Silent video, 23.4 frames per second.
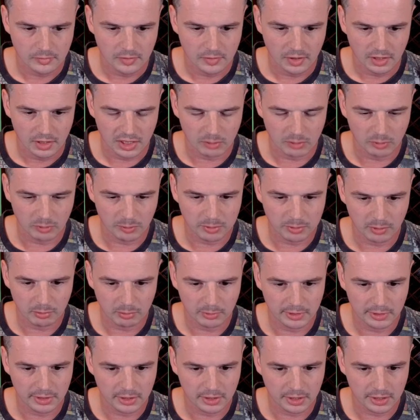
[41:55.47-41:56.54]
And we
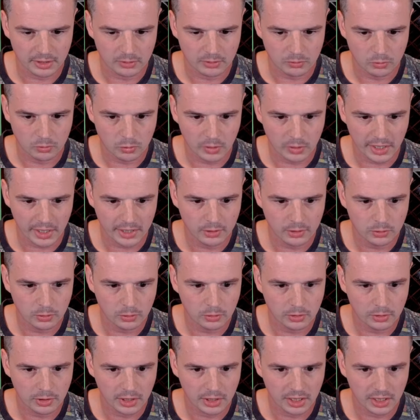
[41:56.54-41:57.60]
probably get
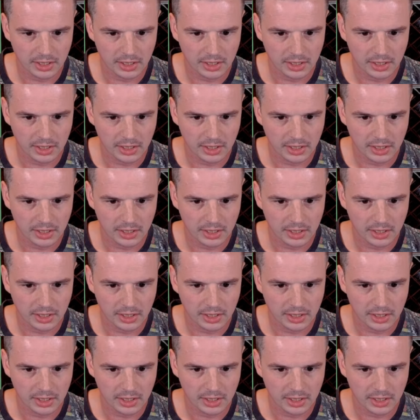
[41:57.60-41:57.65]
Rancor, I